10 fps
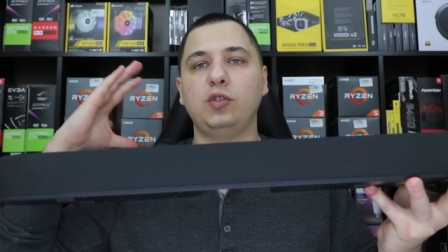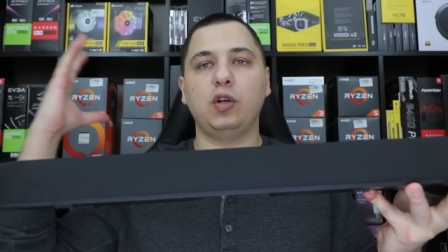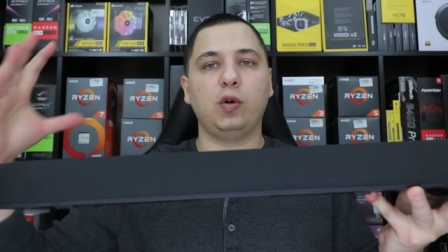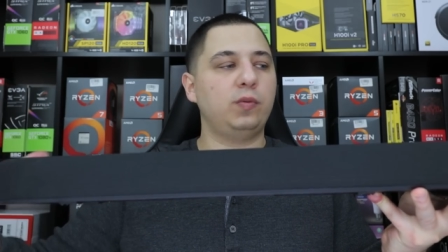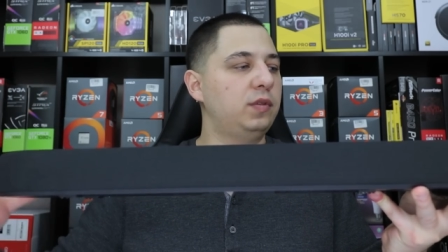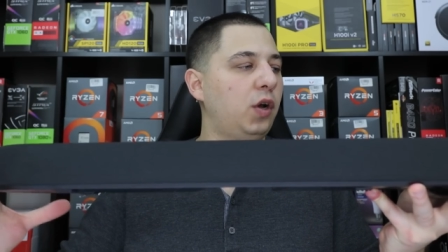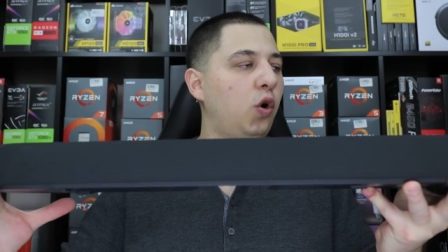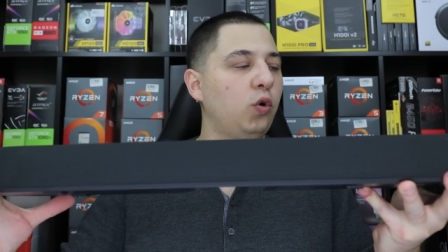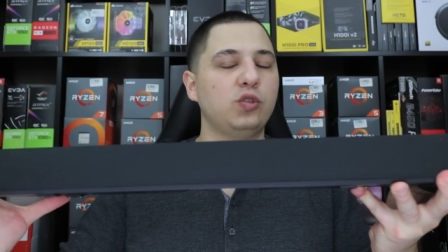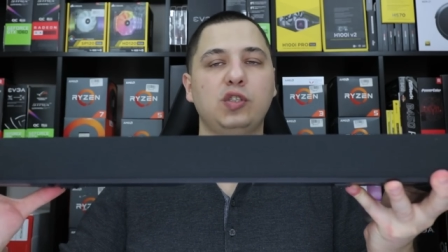you know, the
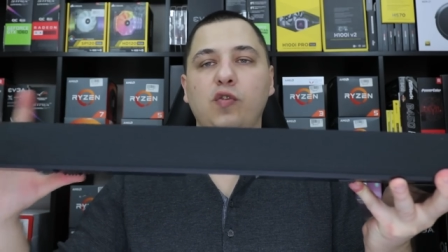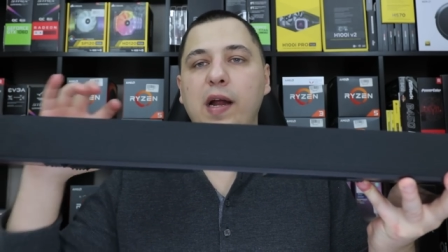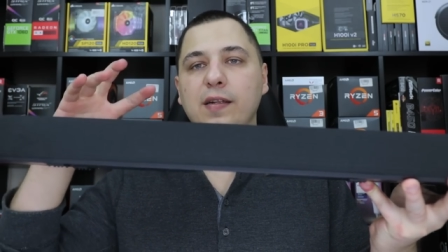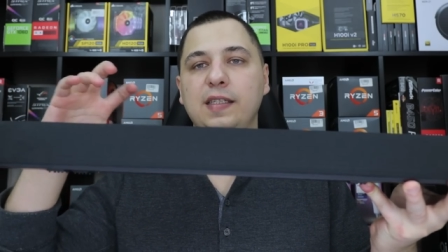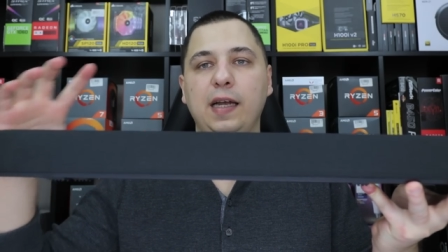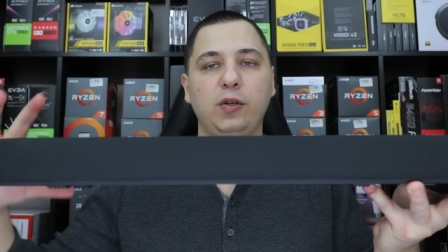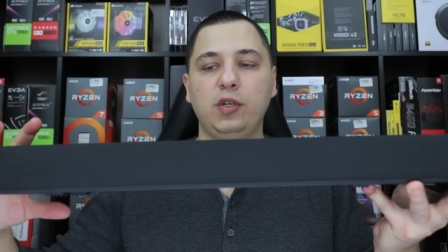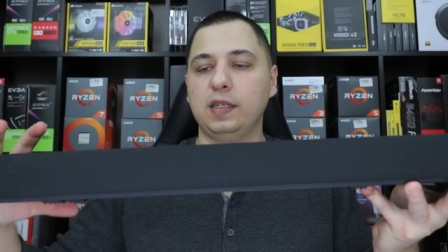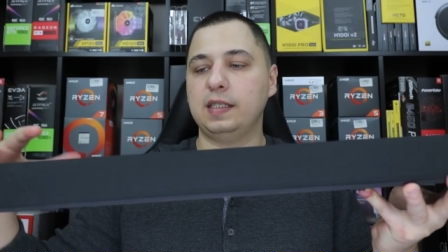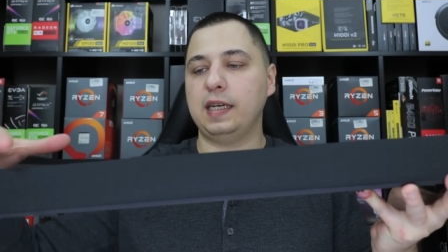whole surround sound
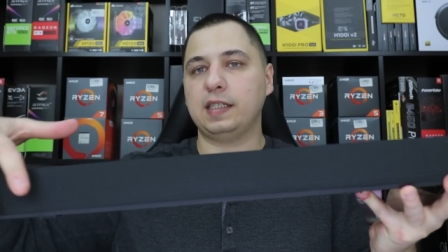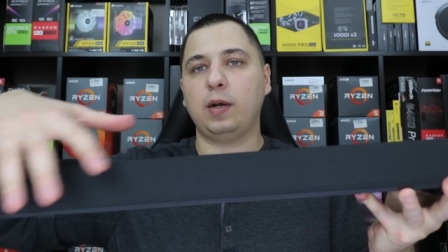you could say is